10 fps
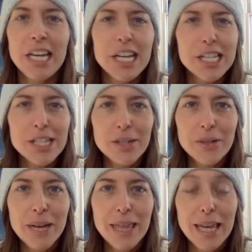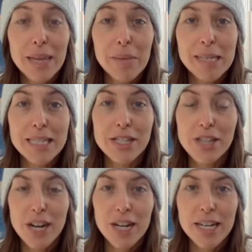So I think the place to
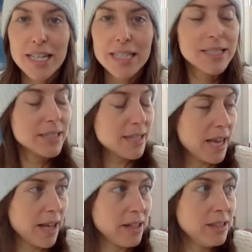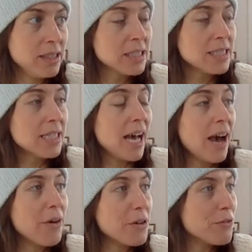start is now,
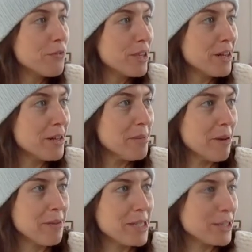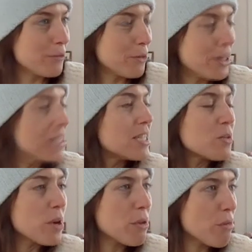how do you feel about reaching 40? Is
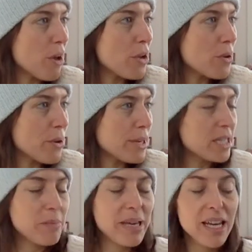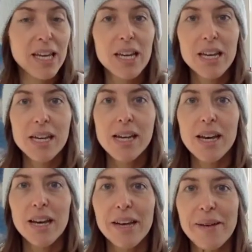this where you thought you were going to be?
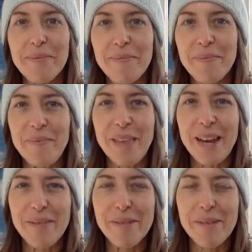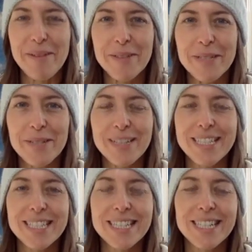That'll be my first
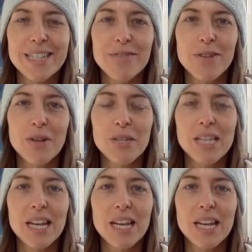question to folks.